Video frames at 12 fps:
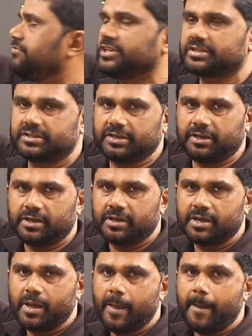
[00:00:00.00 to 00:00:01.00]
with the
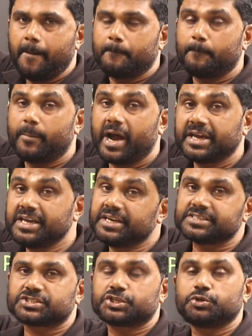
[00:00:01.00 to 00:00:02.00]

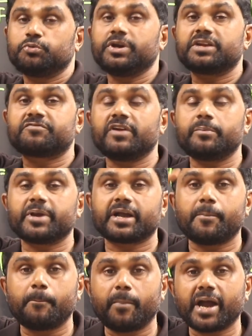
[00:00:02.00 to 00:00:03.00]
minus Q, it will
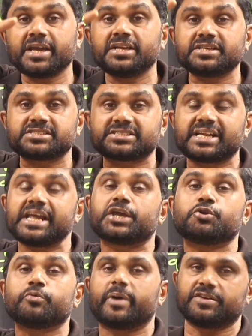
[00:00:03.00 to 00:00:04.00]
become minus
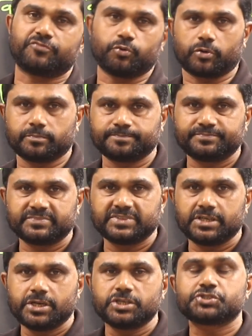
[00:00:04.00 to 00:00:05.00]
3Q by 4.
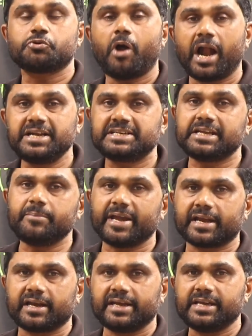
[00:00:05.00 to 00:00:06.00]
So
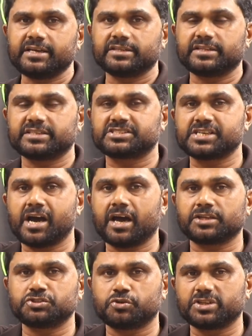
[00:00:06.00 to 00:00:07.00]
ultimately, the
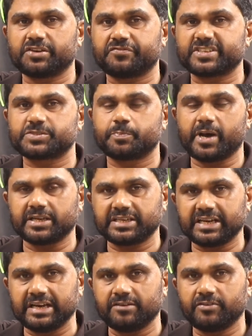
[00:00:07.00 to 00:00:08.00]
charge on the first
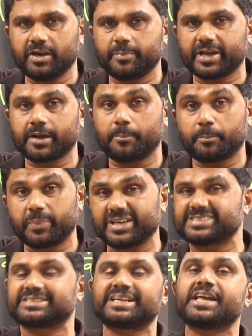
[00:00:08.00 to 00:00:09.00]
particle will become
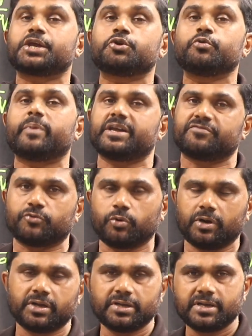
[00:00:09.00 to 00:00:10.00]
plus 3Q by
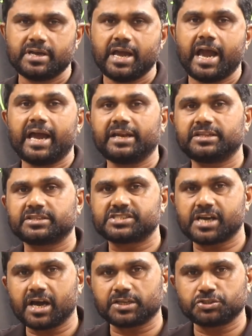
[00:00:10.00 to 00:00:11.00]
4, and the
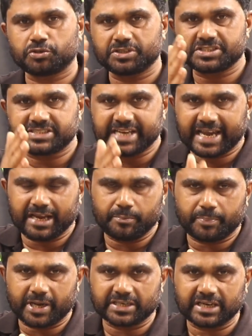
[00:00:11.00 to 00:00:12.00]
charge on the second
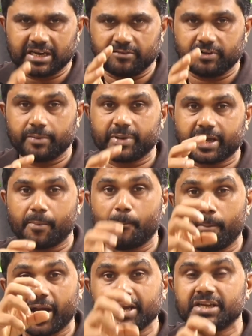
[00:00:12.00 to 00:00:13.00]
particle will
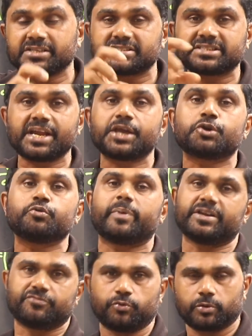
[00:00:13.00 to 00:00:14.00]
become minus 3Q
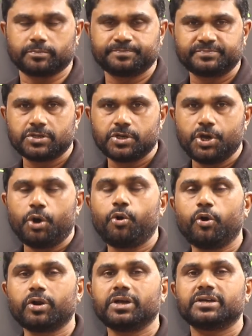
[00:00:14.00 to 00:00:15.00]
by 4.
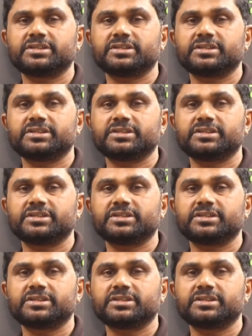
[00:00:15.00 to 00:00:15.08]
Or